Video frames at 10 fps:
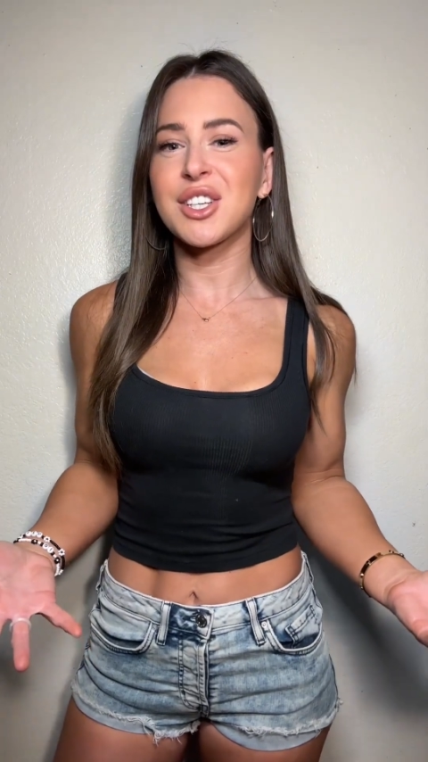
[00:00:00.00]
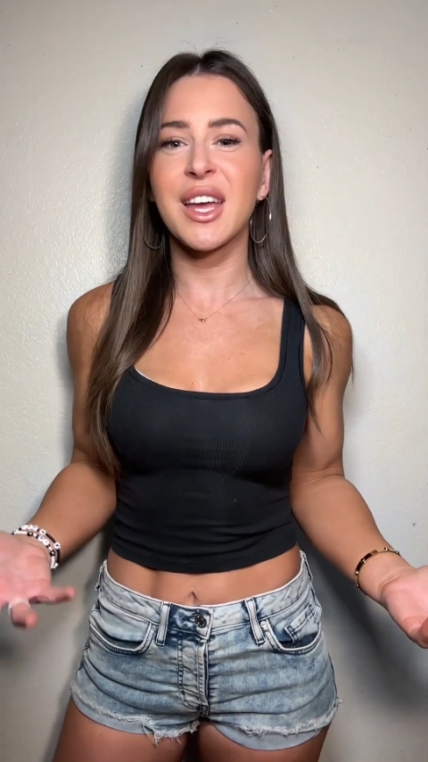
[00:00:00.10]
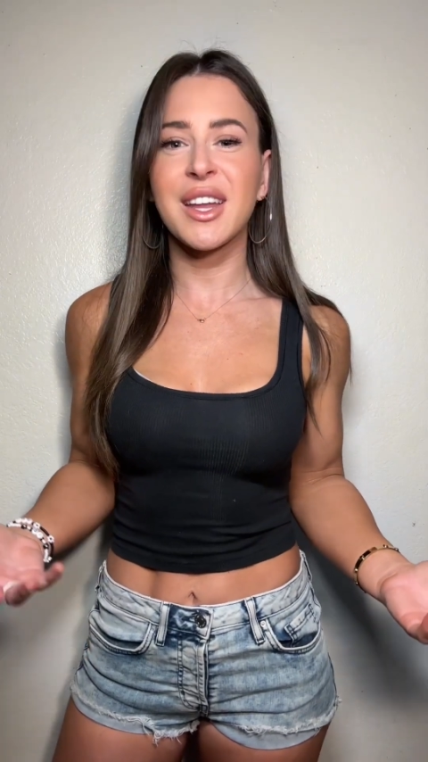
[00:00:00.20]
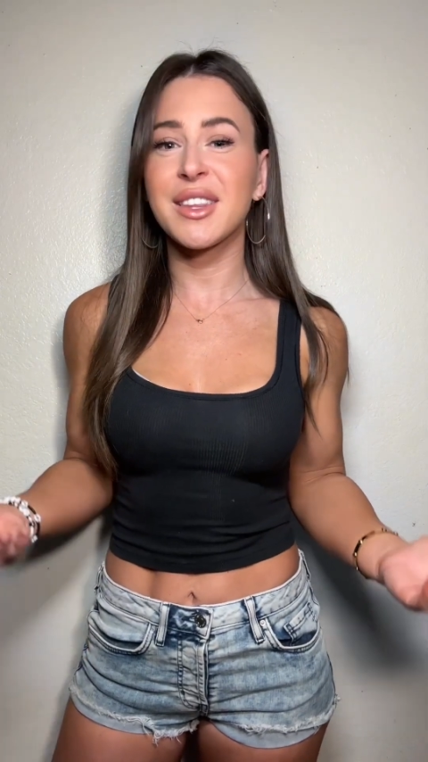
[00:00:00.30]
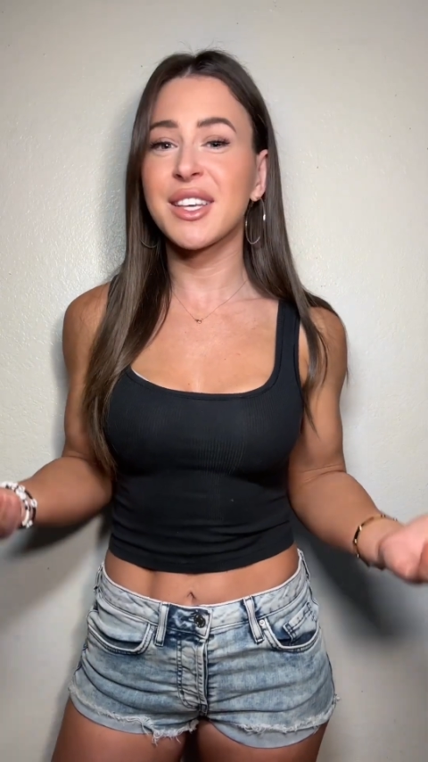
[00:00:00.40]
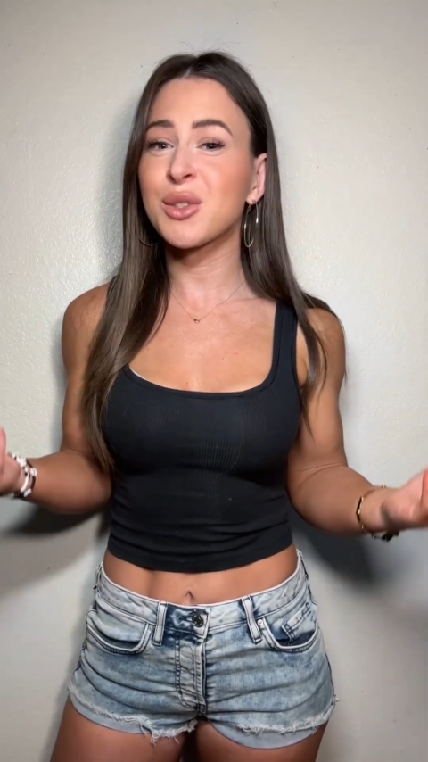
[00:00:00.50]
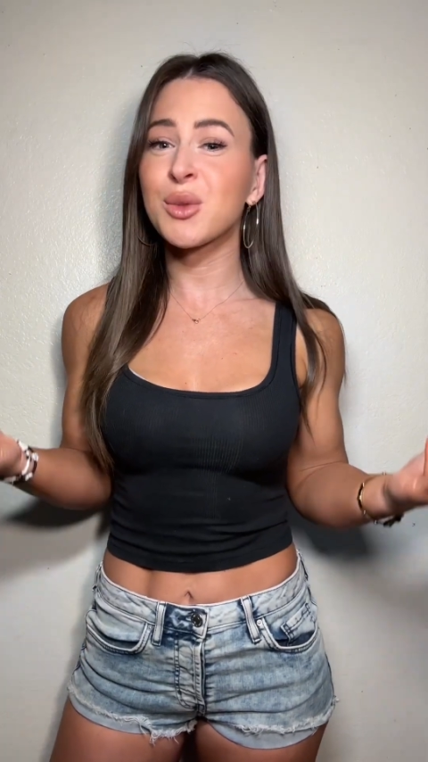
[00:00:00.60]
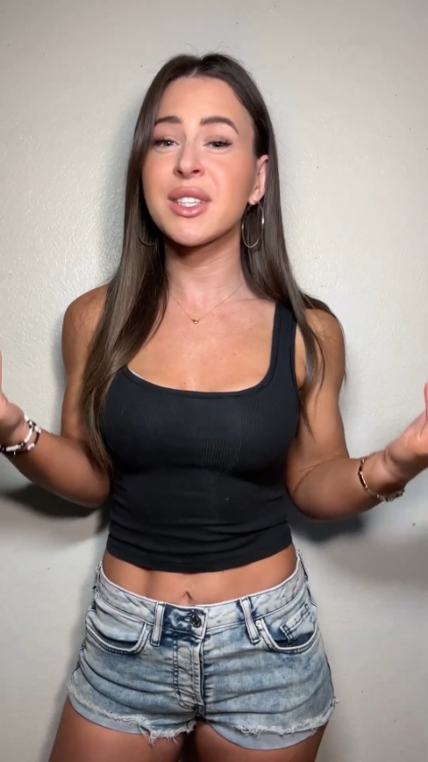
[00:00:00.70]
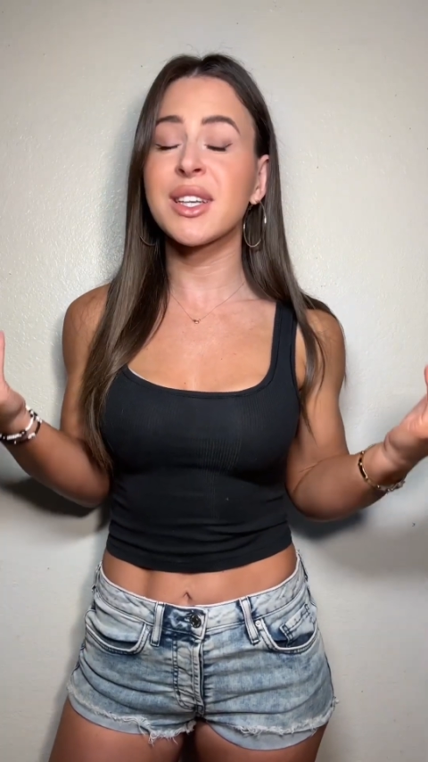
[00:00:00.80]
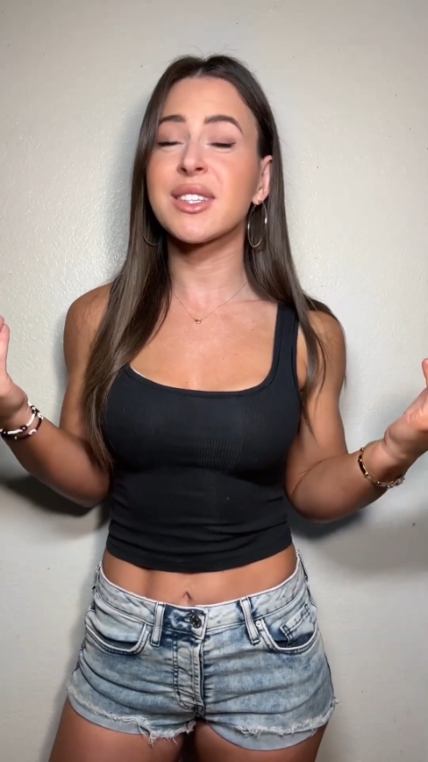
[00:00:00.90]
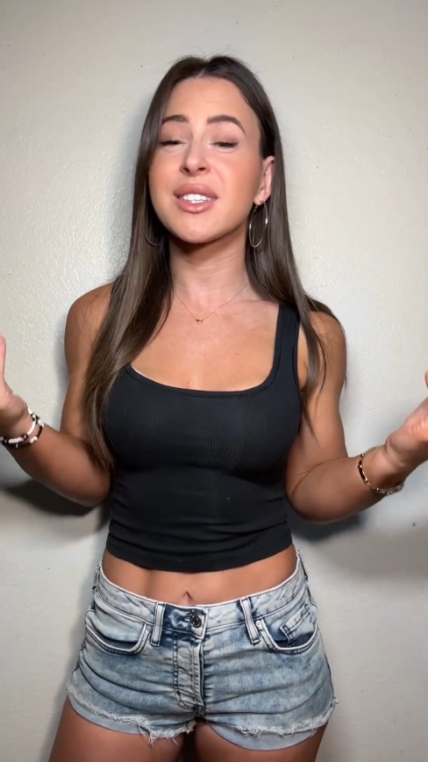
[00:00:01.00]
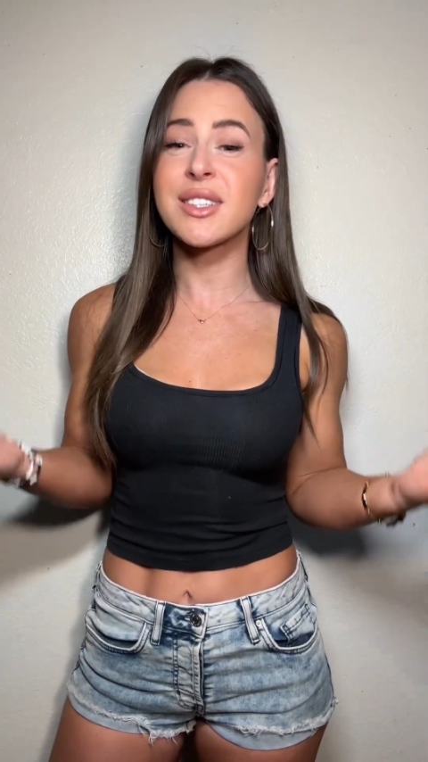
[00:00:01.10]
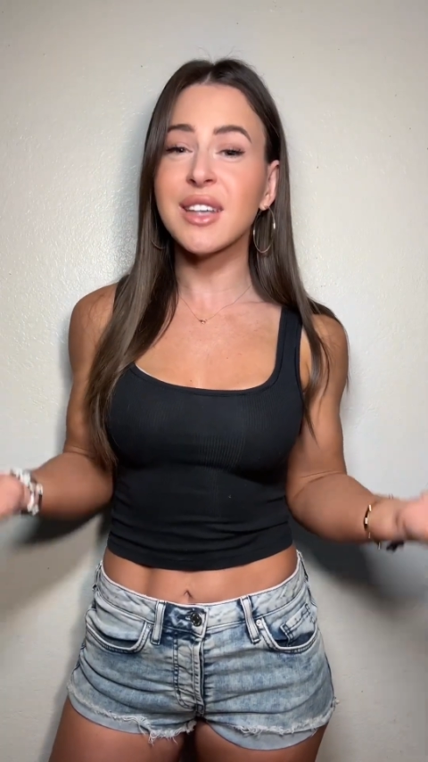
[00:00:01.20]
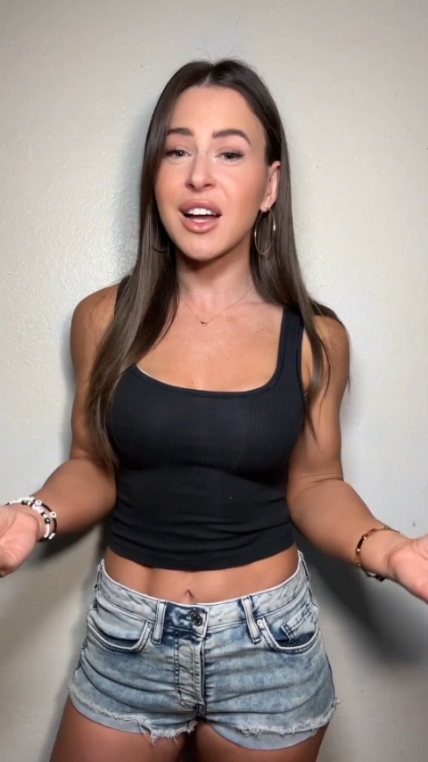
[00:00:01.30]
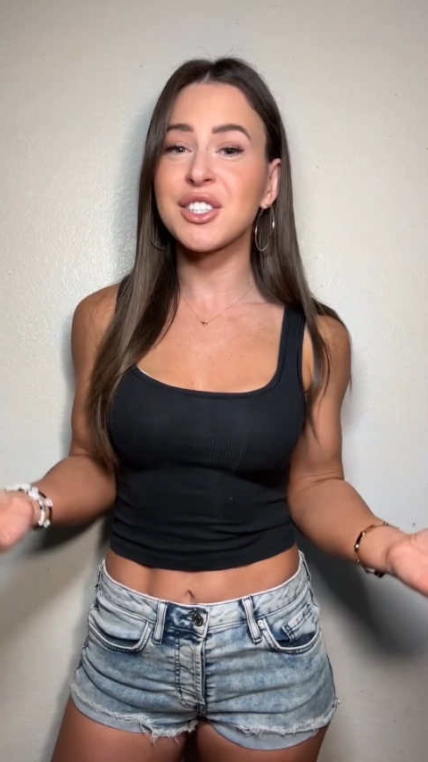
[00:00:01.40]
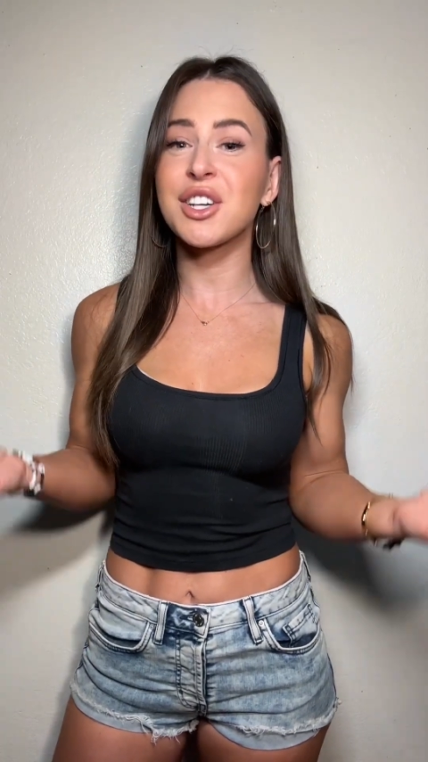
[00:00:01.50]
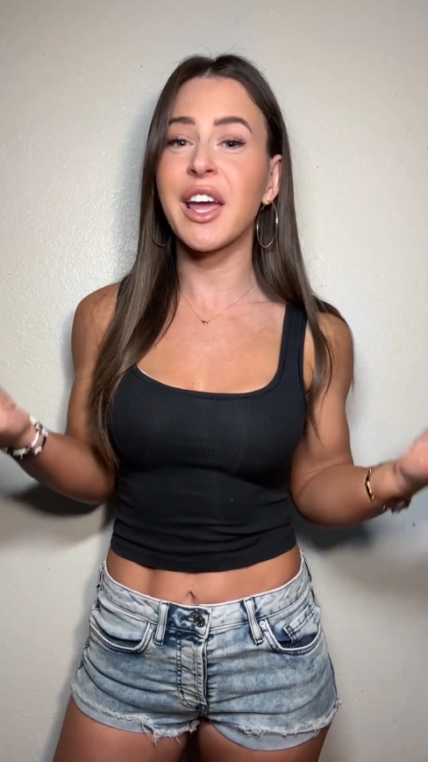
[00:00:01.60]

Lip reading: and this was such